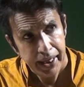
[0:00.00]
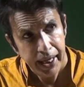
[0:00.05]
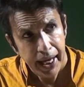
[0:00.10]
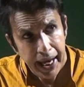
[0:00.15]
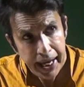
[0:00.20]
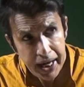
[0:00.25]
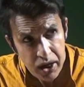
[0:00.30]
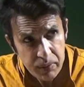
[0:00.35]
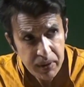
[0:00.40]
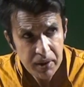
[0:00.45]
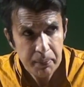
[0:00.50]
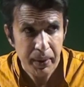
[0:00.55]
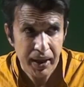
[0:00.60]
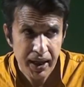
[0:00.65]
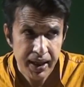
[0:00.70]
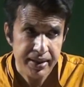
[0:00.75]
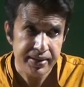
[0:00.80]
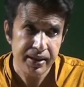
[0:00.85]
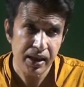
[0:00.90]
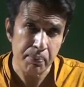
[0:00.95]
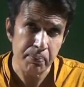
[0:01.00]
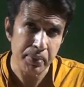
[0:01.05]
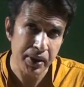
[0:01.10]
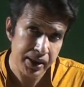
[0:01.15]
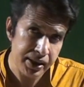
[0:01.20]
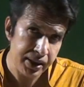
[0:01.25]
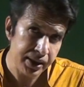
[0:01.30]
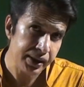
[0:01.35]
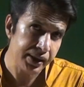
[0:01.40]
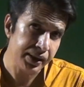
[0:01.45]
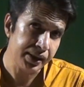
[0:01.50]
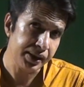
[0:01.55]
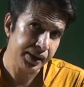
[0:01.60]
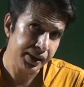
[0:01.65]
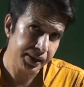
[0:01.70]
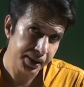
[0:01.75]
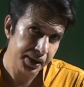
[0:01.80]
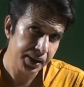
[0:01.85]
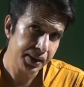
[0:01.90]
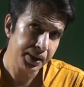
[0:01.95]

Human beings are burdened.